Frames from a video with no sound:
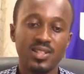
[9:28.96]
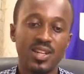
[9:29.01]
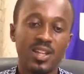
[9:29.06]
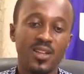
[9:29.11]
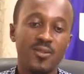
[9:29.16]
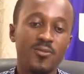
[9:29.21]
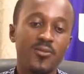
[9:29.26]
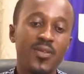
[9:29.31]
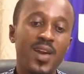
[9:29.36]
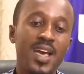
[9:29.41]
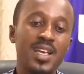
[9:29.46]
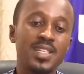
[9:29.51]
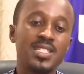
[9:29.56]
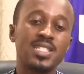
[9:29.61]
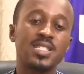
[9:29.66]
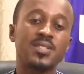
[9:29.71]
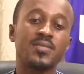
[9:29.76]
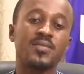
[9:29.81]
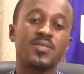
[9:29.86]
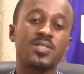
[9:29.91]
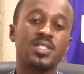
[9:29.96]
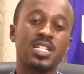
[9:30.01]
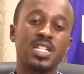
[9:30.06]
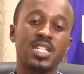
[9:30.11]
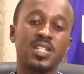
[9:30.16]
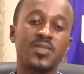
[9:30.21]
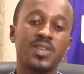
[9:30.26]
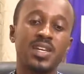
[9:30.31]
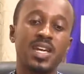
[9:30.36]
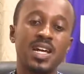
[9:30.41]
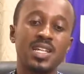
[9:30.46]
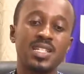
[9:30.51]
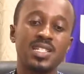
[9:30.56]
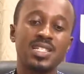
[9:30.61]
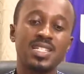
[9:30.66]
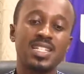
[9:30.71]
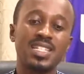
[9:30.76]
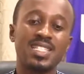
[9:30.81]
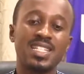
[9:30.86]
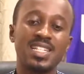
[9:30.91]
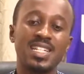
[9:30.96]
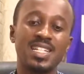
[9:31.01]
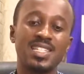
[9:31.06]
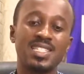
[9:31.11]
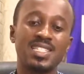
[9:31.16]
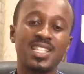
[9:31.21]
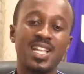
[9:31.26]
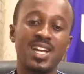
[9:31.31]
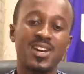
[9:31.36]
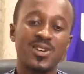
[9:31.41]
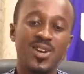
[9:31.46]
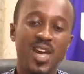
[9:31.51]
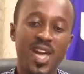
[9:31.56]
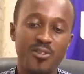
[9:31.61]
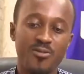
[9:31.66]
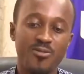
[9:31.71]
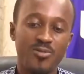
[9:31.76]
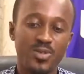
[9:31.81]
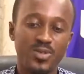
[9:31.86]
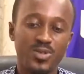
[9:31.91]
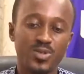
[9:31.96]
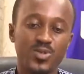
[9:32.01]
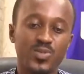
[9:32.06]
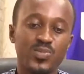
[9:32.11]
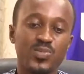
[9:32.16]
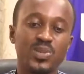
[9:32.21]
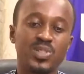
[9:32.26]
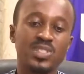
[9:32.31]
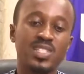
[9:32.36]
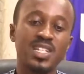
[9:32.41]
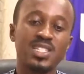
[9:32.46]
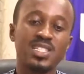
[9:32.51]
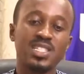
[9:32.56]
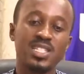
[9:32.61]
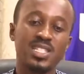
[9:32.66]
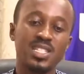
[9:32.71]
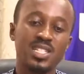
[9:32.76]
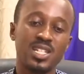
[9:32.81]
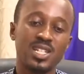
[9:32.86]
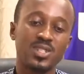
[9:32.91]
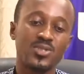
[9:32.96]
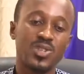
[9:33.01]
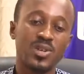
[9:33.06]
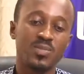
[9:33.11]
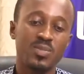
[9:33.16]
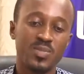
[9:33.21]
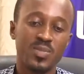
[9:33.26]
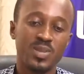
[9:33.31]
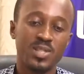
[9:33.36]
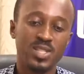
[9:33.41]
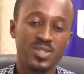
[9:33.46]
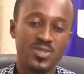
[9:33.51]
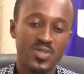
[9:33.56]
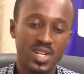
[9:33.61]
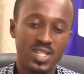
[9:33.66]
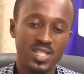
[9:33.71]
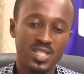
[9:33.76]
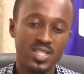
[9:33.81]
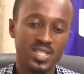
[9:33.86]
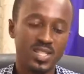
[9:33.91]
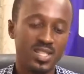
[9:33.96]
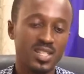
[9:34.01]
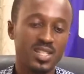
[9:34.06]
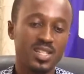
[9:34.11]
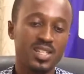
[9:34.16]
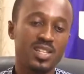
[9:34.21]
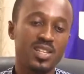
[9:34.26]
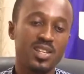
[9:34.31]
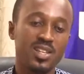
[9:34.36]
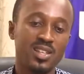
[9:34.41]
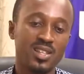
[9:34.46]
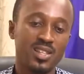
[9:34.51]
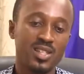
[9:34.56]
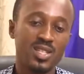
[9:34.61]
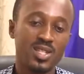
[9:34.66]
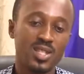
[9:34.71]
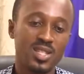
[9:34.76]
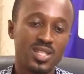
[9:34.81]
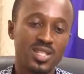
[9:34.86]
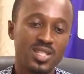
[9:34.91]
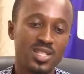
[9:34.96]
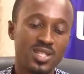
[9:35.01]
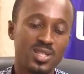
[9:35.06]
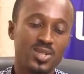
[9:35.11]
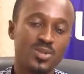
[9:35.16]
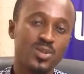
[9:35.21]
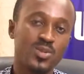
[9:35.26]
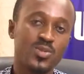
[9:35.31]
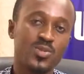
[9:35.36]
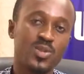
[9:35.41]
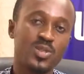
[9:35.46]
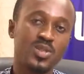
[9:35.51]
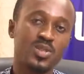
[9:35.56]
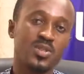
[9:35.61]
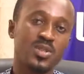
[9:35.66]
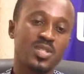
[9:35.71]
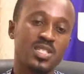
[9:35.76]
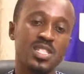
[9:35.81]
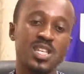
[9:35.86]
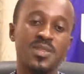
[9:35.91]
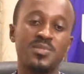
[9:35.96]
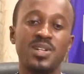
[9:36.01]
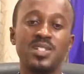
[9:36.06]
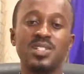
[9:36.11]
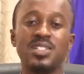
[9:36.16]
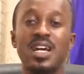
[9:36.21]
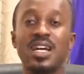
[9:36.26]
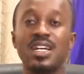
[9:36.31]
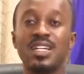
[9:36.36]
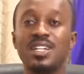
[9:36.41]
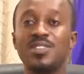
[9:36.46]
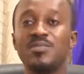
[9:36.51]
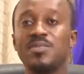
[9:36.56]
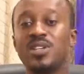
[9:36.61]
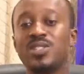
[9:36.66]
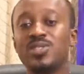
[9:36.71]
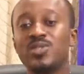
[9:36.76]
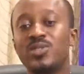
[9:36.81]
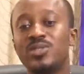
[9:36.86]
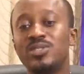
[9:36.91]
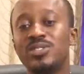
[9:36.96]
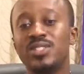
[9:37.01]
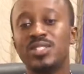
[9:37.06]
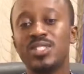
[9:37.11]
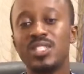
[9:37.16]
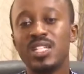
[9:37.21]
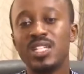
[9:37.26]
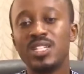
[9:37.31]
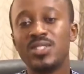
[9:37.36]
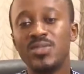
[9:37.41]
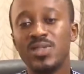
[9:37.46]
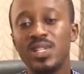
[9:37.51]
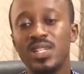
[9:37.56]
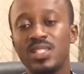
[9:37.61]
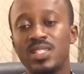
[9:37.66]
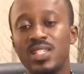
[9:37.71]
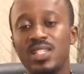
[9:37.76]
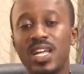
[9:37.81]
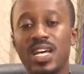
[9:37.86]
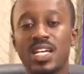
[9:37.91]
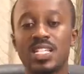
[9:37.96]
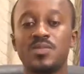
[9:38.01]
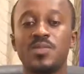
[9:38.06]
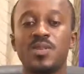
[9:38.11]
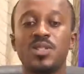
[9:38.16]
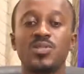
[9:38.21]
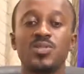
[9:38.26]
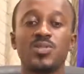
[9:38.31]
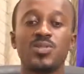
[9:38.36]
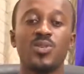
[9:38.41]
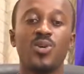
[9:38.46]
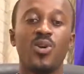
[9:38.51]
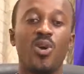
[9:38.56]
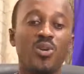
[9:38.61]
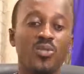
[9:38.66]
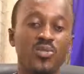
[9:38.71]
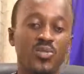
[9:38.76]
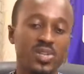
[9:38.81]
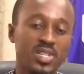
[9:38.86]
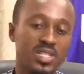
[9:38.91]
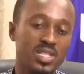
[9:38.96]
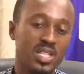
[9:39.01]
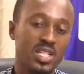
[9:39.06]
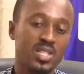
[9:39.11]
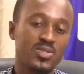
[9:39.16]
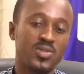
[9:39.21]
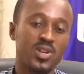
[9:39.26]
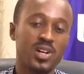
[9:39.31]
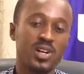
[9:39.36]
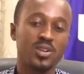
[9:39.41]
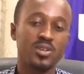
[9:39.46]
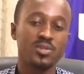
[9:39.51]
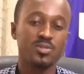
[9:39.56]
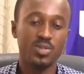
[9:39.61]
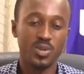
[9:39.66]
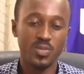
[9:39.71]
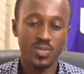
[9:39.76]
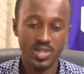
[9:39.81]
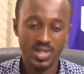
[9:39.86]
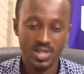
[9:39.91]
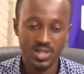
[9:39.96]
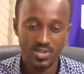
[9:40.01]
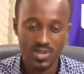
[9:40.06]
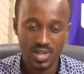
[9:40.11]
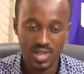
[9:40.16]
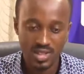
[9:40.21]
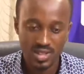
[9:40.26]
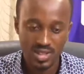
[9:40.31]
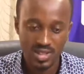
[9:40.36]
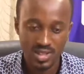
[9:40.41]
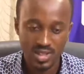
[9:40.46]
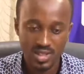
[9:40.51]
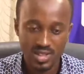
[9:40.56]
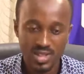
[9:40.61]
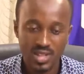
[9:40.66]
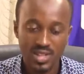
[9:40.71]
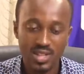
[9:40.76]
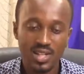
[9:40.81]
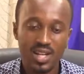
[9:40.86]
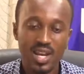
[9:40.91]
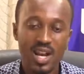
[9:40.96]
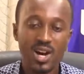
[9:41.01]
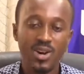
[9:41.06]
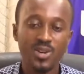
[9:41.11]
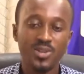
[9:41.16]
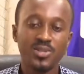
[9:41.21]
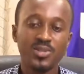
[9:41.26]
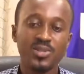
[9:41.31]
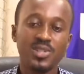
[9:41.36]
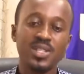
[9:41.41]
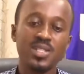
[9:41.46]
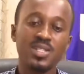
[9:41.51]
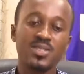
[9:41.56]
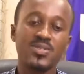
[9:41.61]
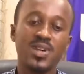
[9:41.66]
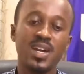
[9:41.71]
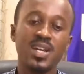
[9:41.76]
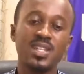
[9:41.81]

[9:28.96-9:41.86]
The first significant international effort to protect intellectual property rights. This is what is termed as the Agreement on Trade-Related Aspects of Intellectual Property Rights. Now, this